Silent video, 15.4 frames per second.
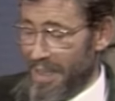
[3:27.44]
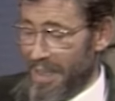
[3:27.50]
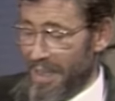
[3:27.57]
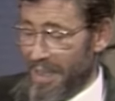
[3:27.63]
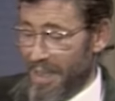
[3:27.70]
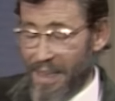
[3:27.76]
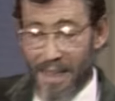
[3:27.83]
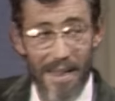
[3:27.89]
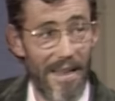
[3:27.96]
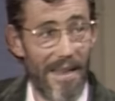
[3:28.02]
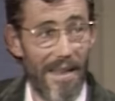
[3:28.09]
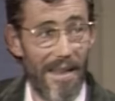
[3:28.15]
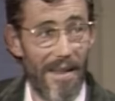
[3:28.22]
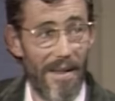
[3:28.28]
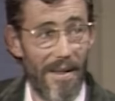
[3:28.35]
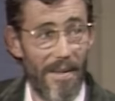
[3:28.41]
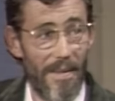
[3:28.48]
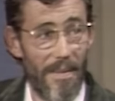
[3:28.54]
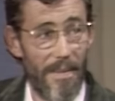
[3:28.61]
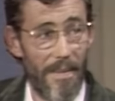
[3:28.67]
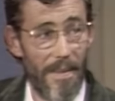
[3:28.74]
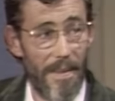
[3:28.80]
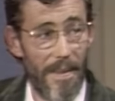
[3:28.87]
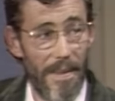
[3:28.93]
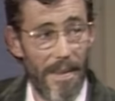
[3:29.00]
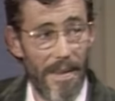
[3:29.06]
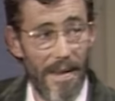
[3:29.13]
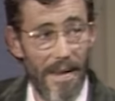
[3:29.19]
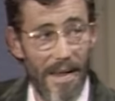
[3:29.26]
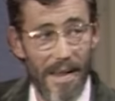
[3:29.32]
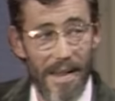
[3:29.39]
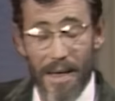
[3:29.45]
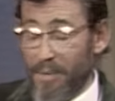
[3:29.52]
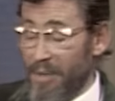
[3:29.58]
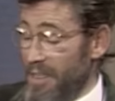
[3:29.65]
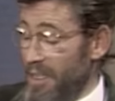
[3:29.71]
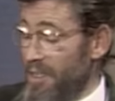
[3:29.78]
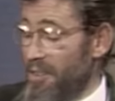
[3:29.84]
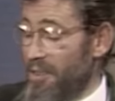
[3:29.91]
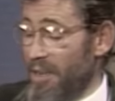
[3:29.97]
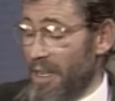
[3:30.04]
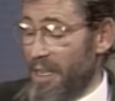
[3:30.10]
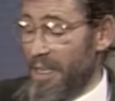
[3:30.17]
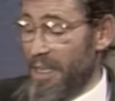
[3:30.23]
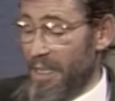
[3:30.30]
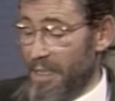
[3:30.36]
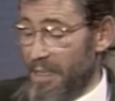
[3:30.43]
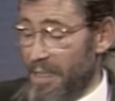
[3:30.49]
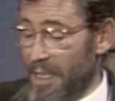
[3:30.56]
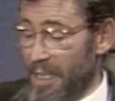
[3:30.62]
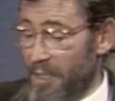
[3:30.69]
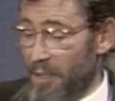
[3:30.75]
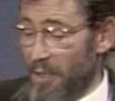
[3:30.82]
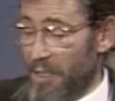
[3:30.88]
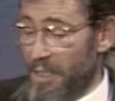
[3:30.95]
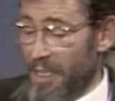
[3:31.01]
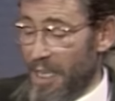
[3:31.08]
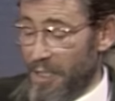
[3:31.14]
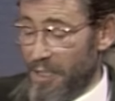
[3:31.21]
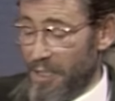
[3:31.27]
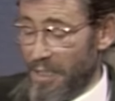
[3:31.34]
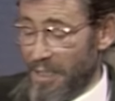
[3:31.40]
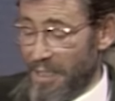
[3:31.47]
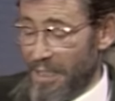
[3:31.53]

I thought it was a review of The Ruling Class. That was a trick to get your attention.